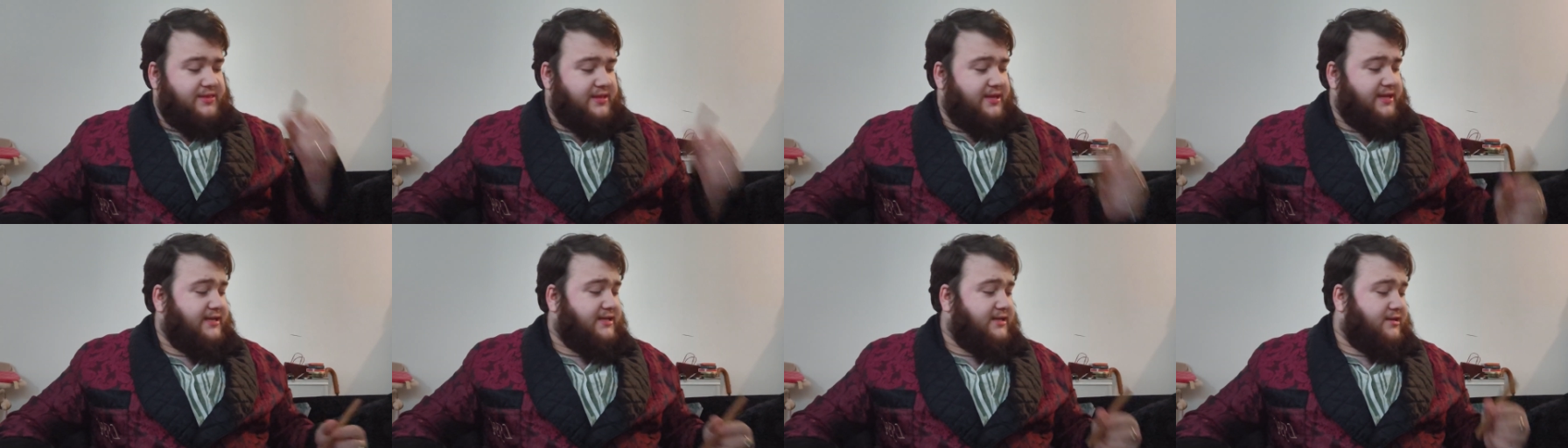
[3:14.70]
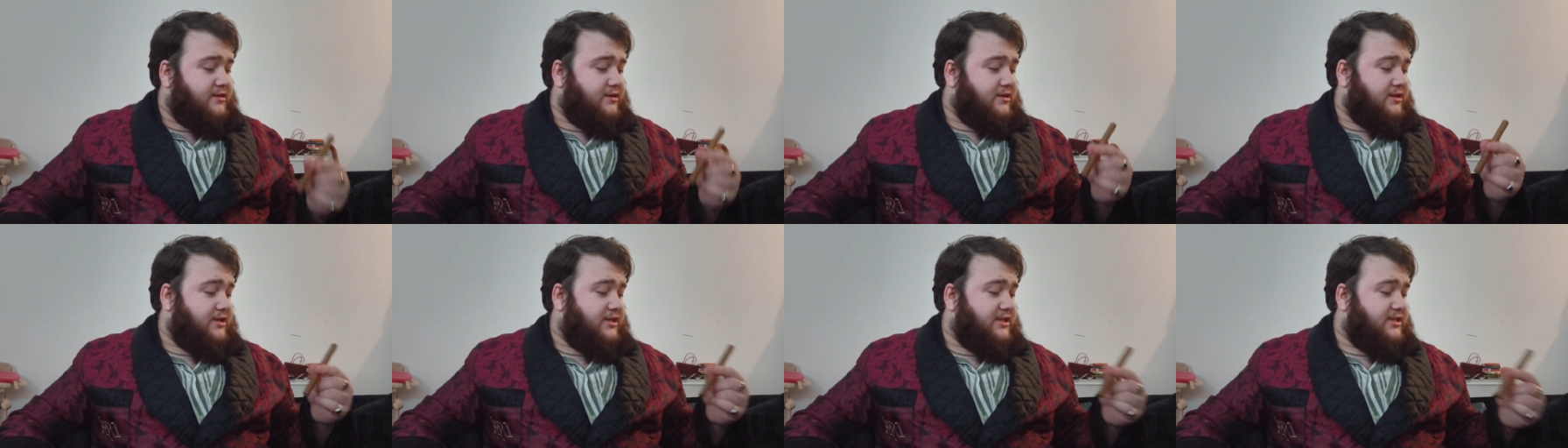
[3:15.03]
These
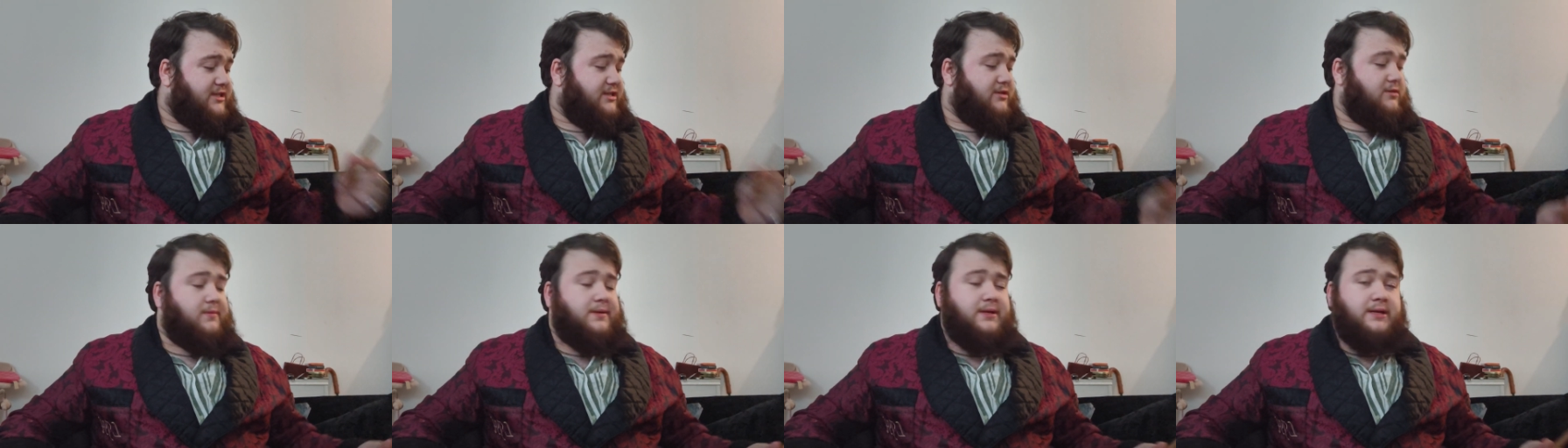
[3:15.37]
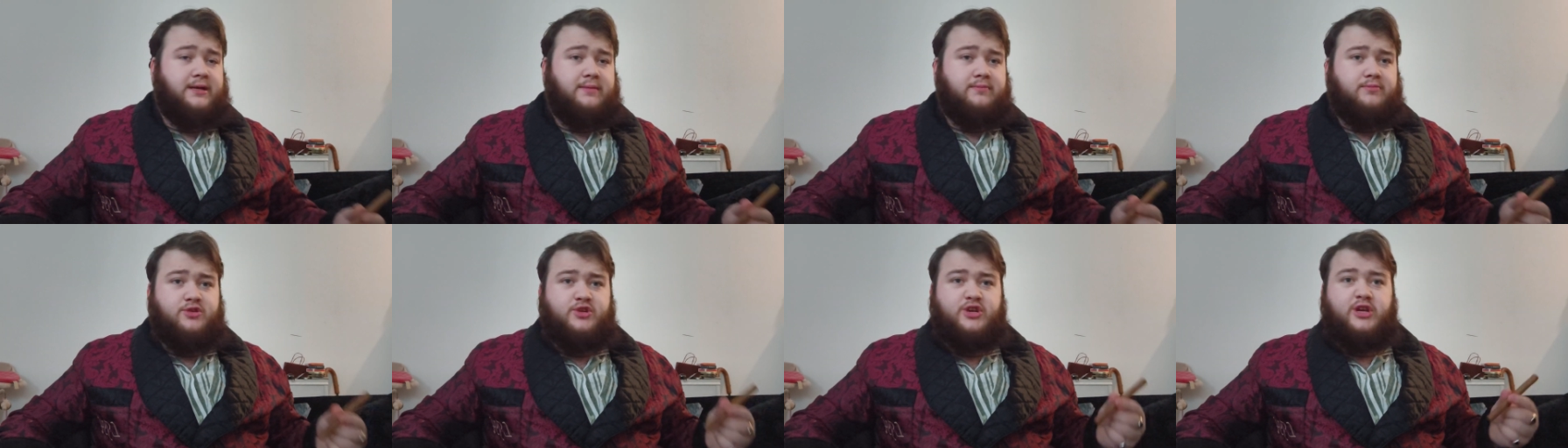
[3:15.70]
are
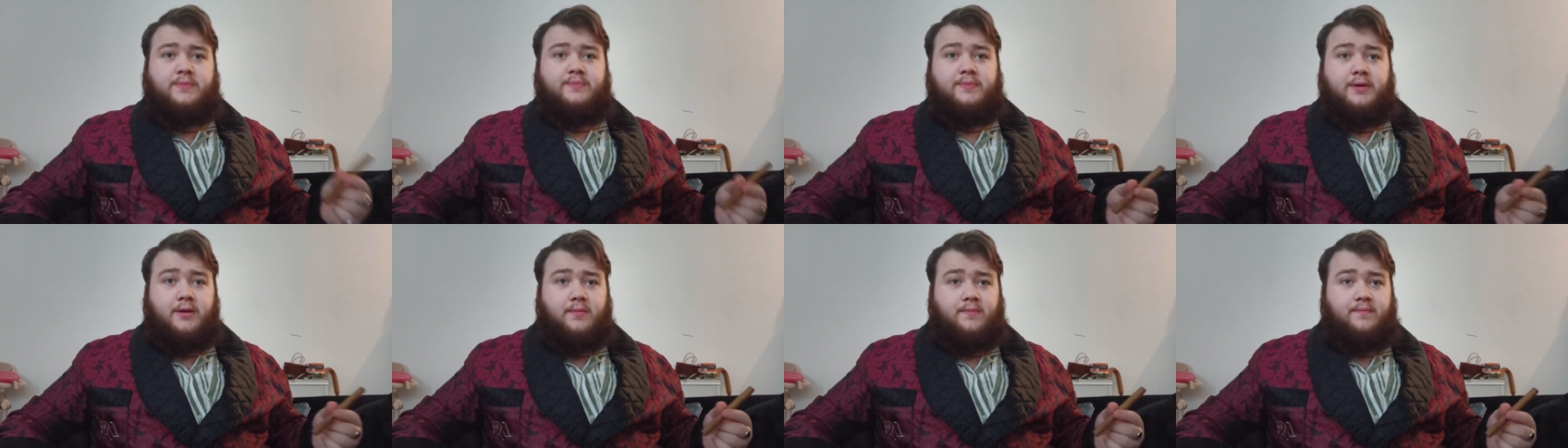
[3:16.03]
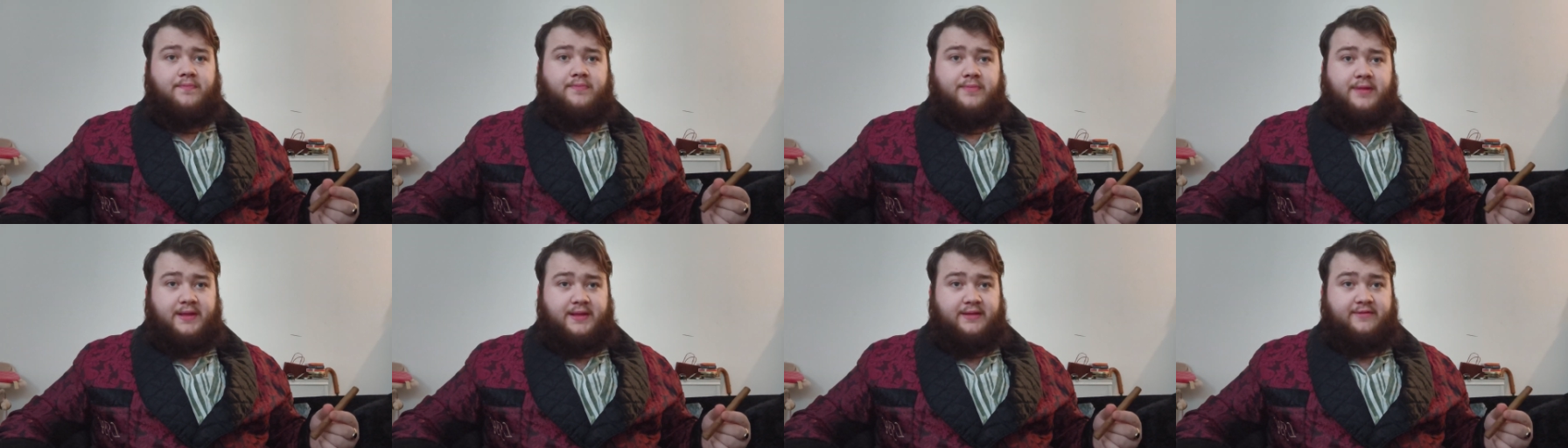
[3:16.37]
considerably cheaper
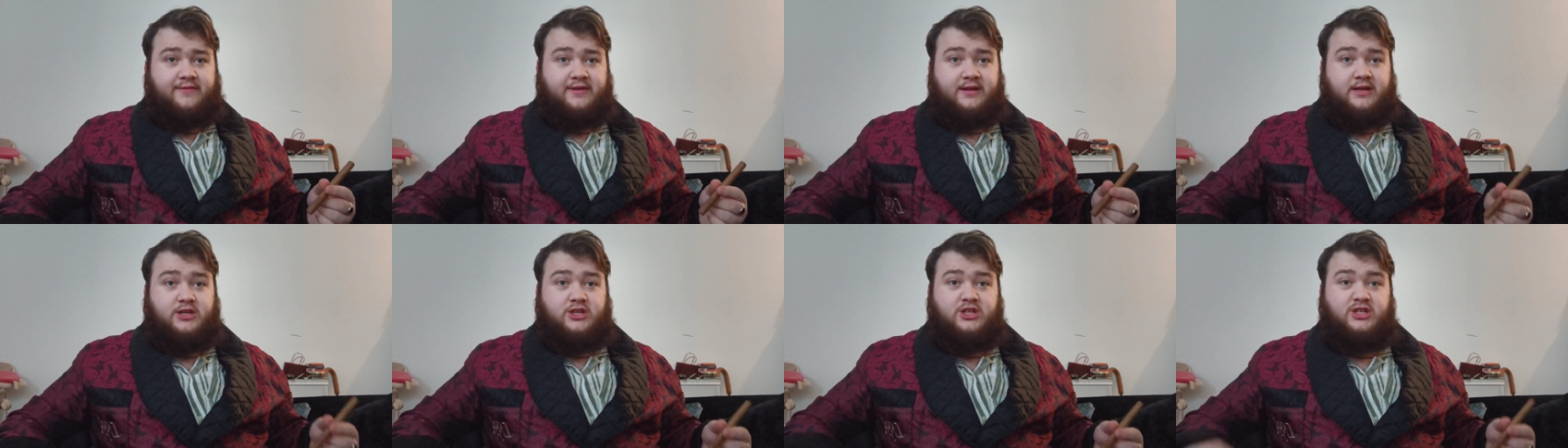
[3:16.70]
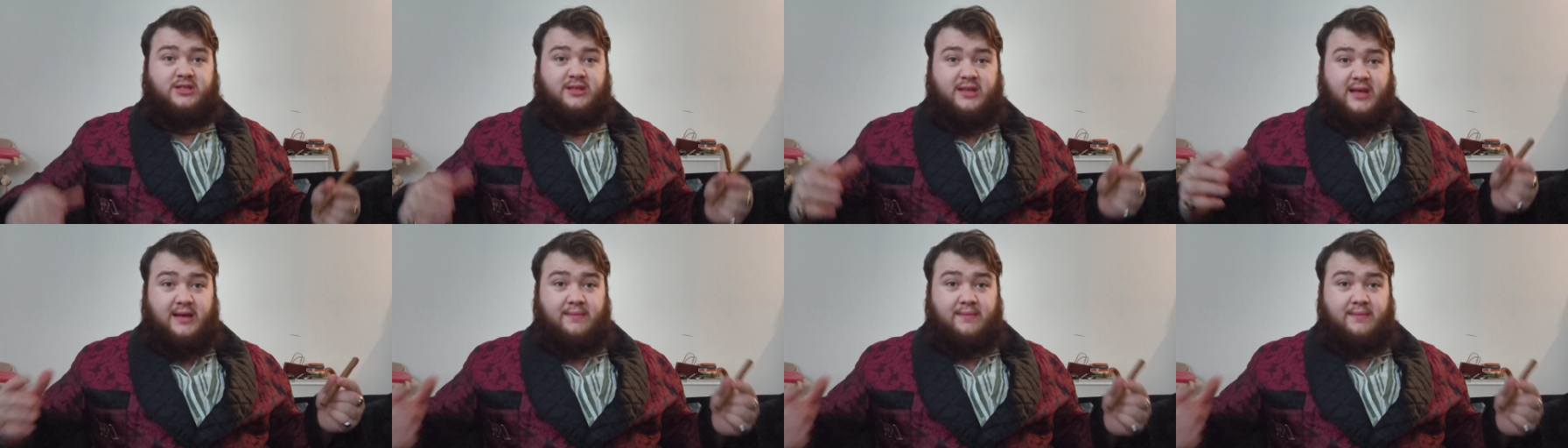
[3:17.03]
than the Villagers.